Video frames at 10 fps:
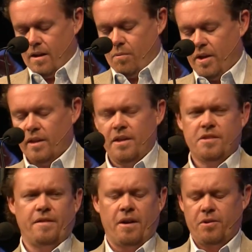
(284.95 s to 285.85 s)
WikiLeaks
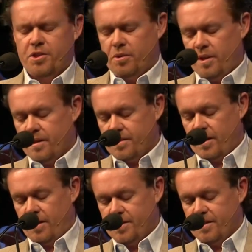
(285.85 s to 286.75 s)
founder Julian
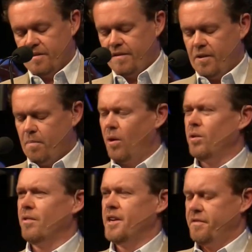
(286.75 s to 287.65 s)
Assange has a very
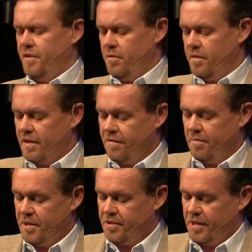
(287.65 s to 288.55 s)
polarized view of
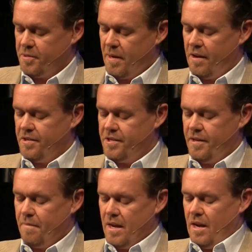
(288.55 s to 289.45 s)
government transparency,
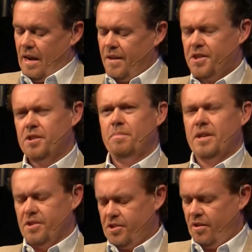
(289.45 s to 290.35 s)
and that should be
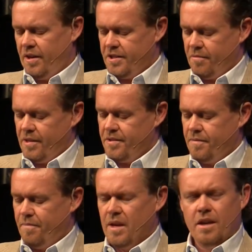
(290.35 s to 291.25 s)
concerning to us.
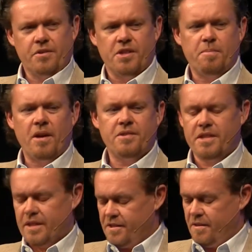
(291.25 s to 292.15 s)
Transparency
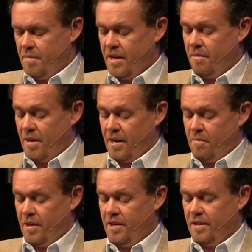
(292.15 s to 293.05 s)
doesn't mean, in my
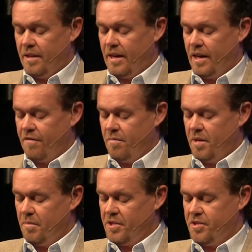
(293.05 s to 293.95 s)
opinion, that a
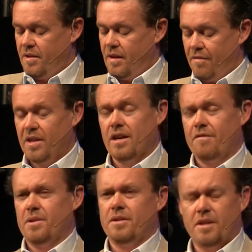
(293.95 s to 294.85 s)
government must, everything a
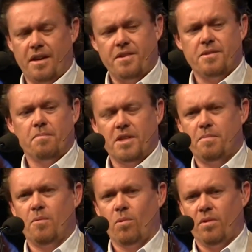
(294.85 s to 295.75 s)
government does must
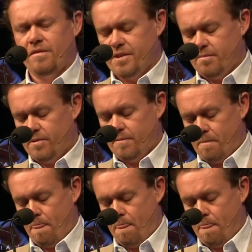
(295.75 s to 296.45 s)
be world visible.